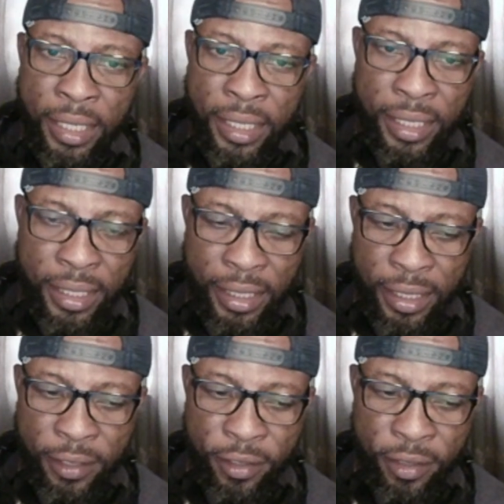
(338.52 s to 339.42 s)

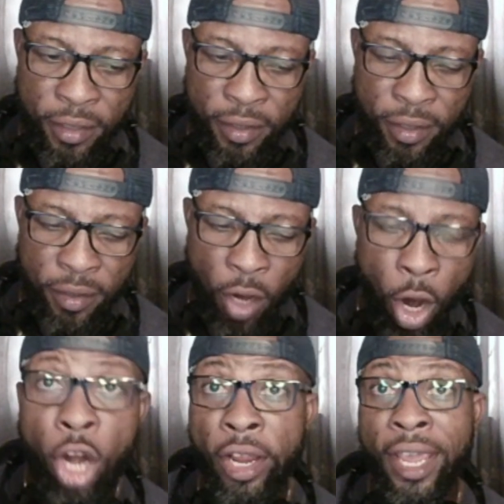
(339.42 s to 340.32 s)
the
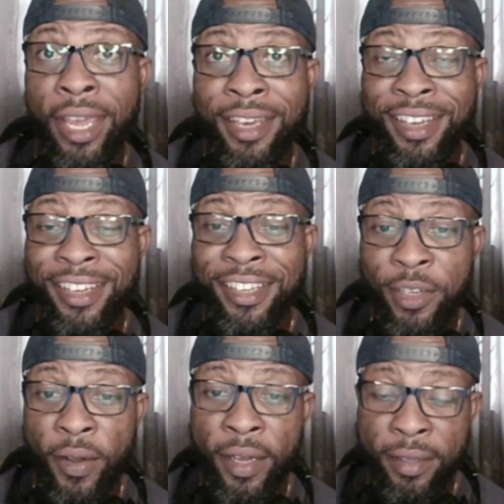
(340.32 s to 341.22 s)
heartache,
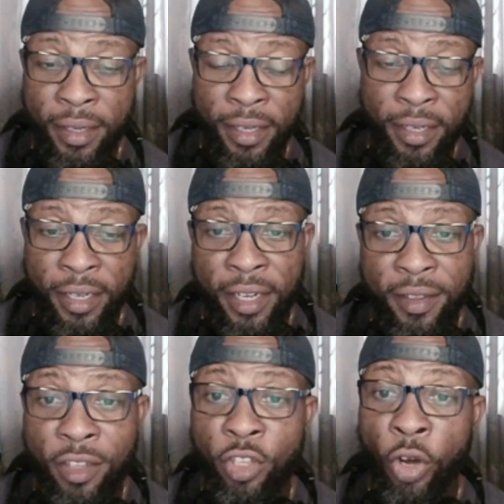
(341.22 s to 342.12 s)
you know, and
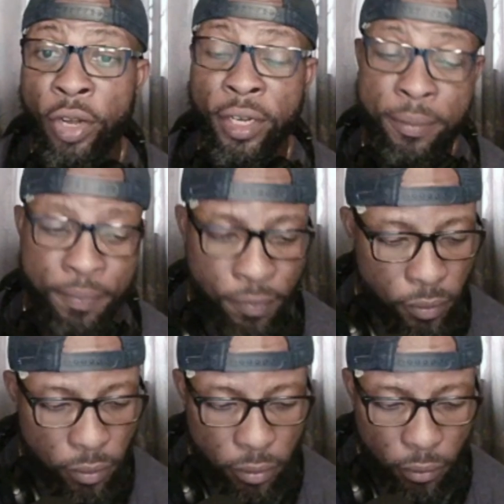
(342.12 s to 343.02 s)
the yearning
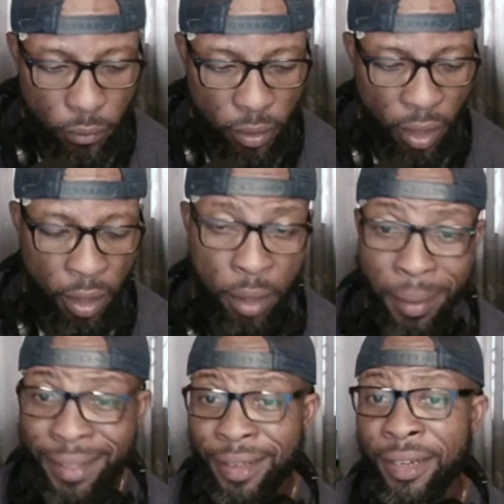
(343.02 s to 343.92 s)

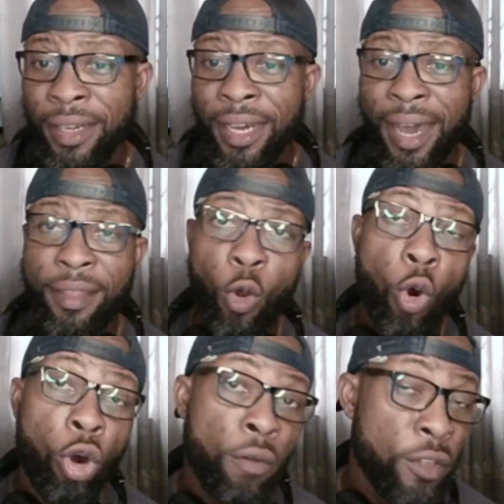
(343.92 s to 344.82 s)
at the
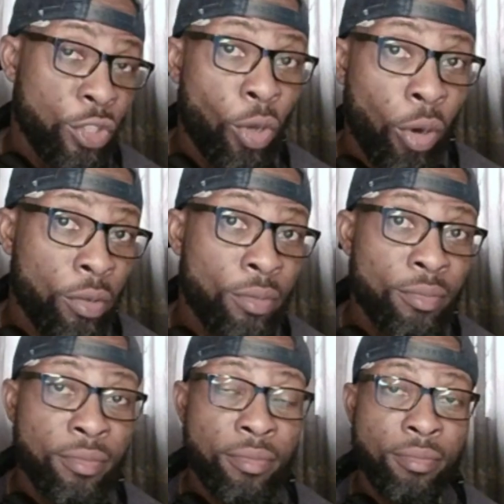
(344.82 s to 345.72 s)
core of the song.
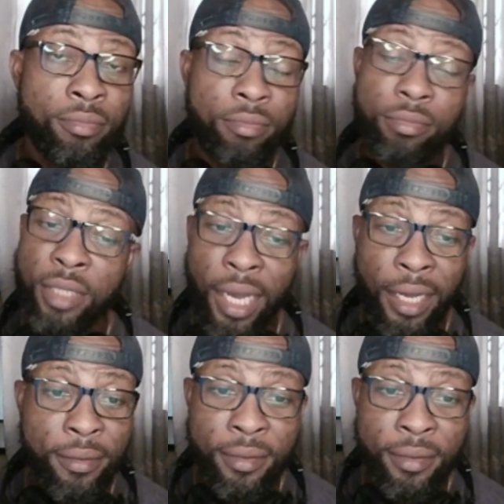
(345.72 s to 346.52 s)
Yeah.